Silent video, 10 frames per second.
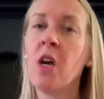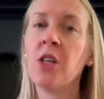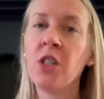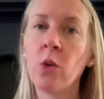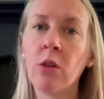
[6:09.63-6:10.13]

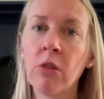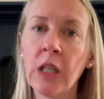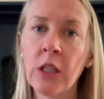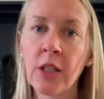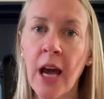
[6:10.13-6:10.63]
So you want to really
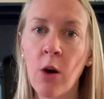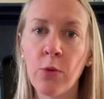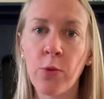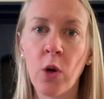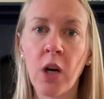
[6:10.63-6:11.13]
look out
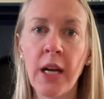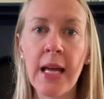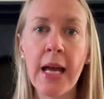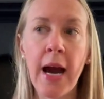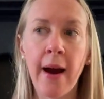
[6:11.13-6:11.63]
for,
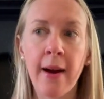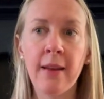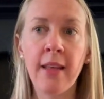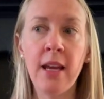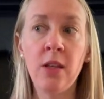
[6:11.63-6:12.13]
are
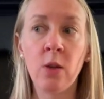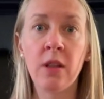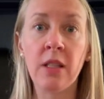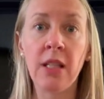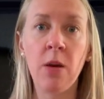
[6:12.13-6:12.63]
they doing
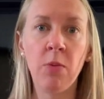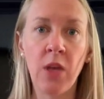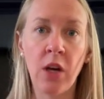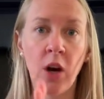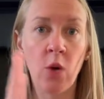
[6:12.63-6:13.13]
the same
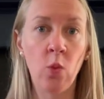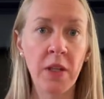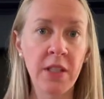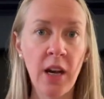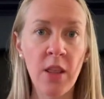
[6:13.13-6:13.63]
thing on one
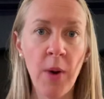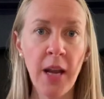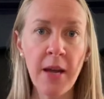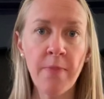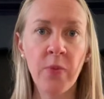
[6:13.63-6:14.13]
side of the
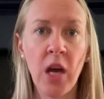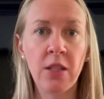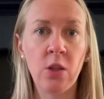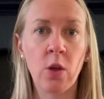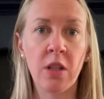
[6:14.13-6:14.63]
body as
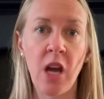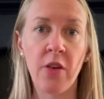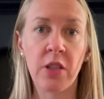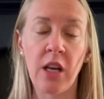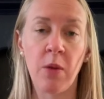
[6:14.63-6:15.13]
they're doing on the other
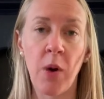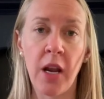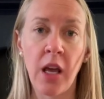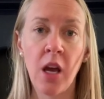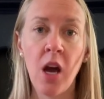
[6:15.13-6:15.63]
side of the body?